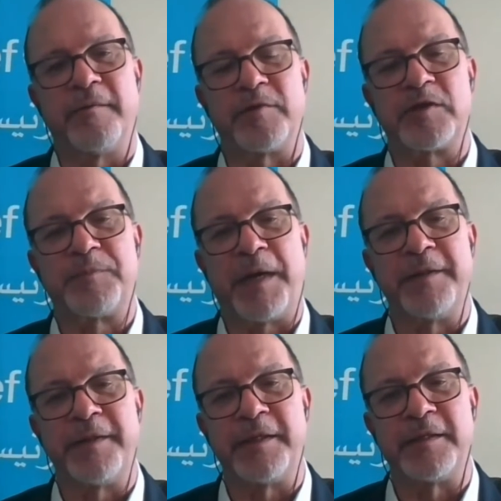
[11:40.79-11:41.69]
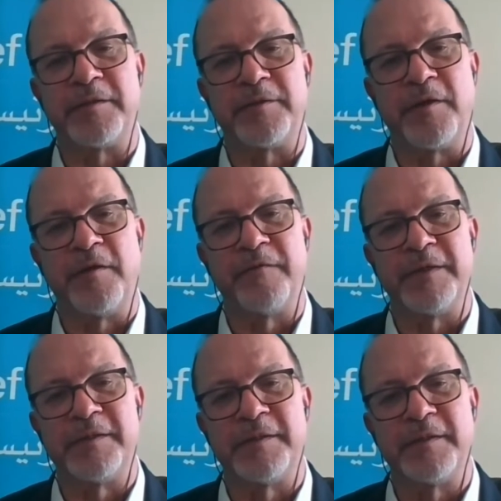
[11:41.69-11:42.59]
responding to
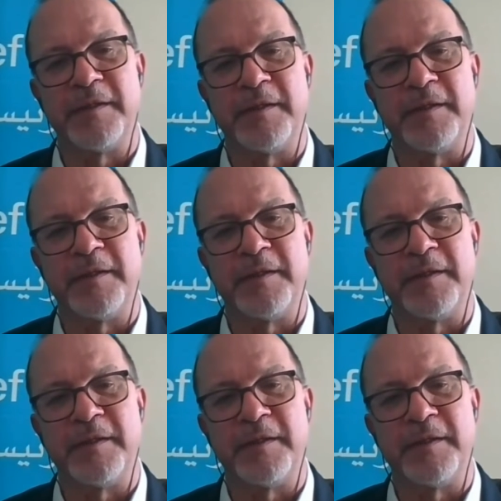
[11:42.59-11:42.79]
COVID,